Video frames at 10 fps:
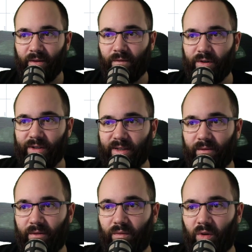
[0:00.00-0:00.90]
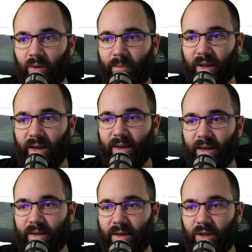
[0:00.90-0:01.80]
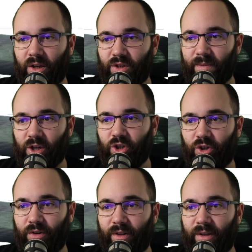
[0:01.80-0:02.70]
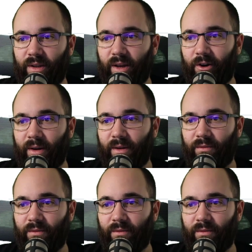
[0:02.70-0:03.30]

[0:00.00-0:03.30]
first level floor plan, and then you can just make sure that they're kind of